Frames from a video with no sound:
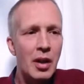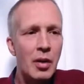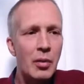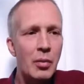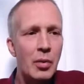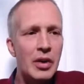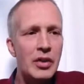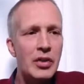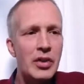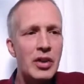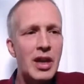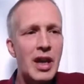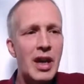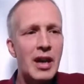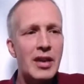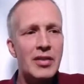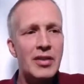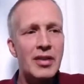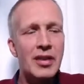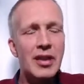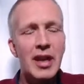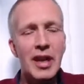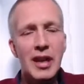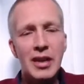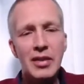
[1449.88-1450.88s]
which he has
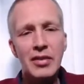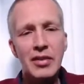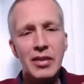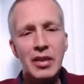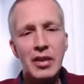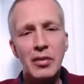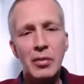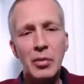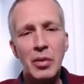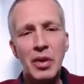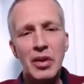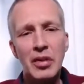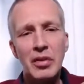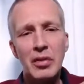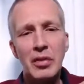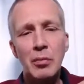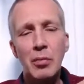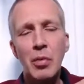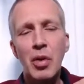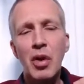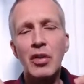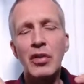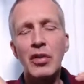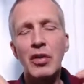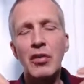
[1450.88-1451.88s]
tested with
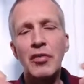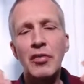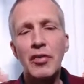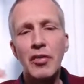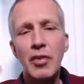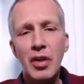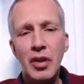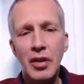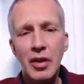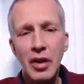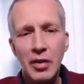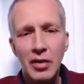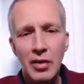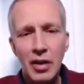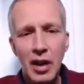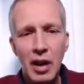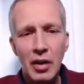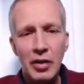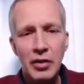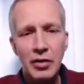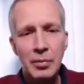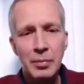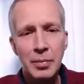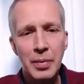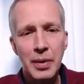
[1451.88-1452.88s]
more than
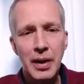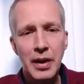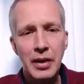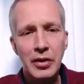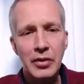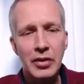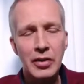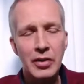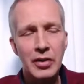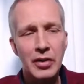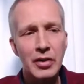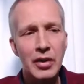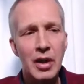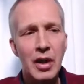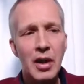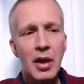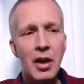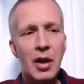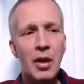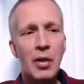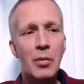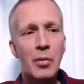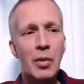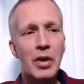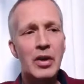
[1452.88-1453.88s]
40,000 patients,
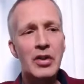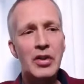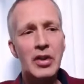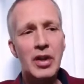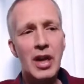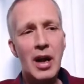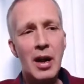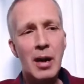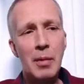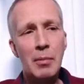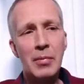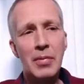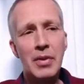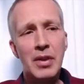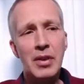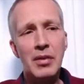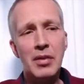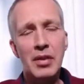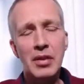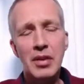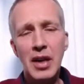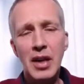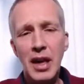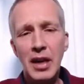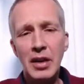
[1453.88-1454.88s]
which come
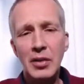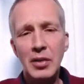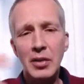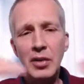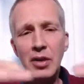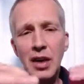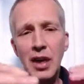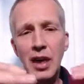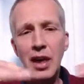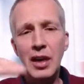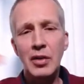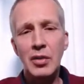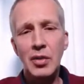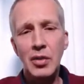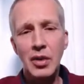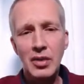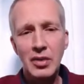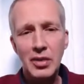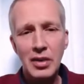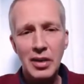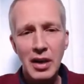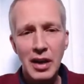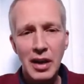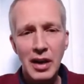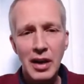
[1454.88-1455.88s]
day to day to
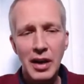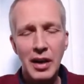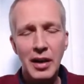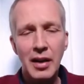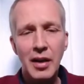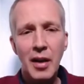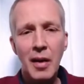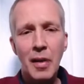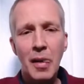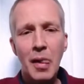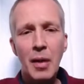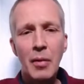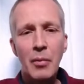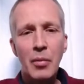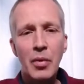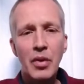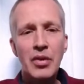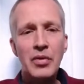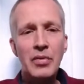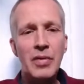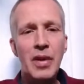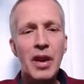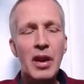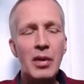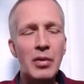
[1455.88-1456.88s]
his clinic with
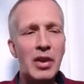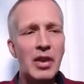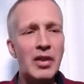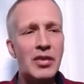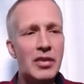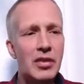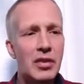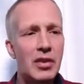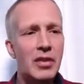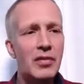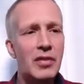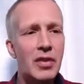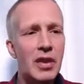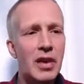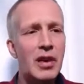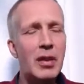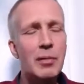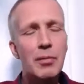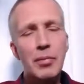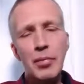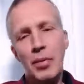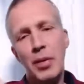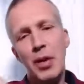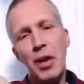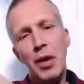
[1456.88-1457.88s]
very severe
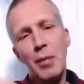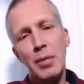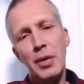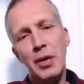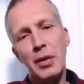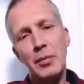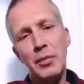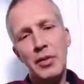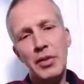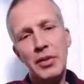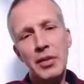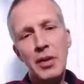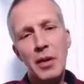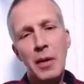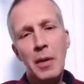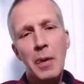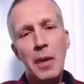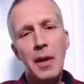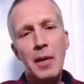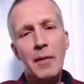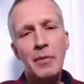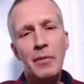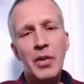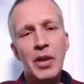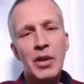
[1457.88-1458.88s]
problems.
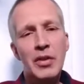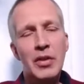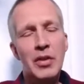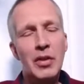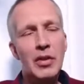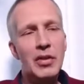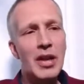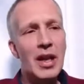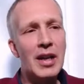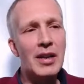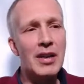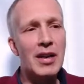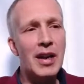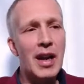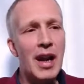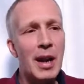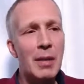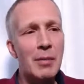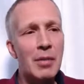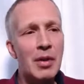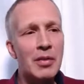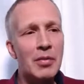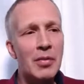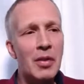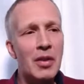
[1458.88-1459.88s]
So that
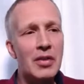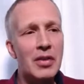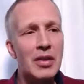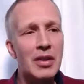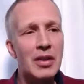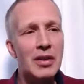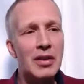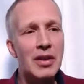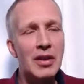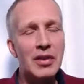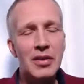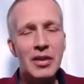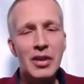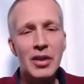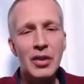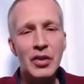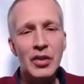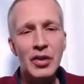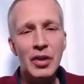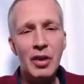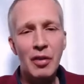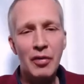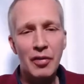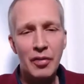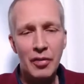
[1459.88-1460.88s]
time it was a
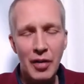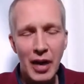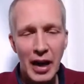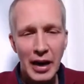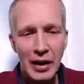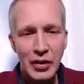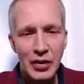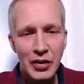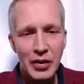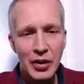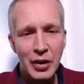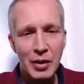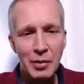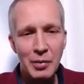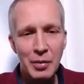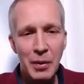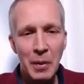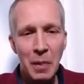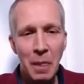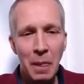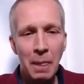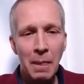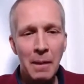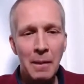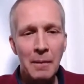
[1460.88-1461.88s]
decision of friendship.
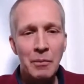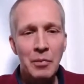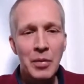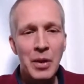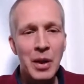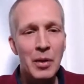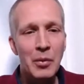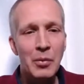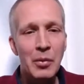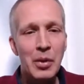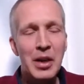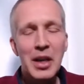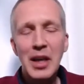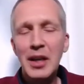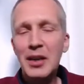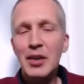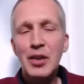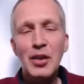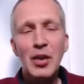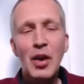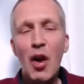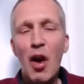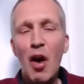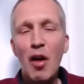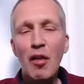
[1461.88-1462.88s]
We didn't
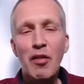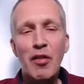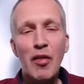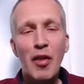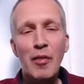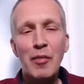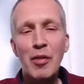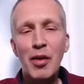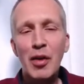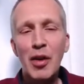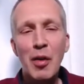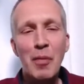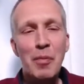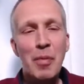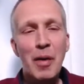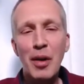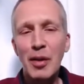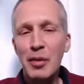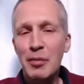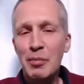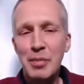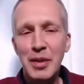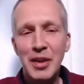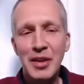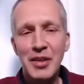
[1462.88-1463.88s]
talk
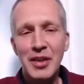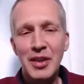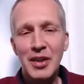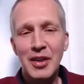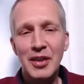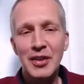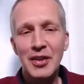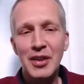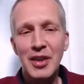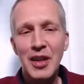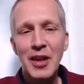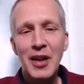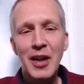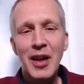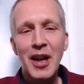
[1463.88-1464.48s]
about business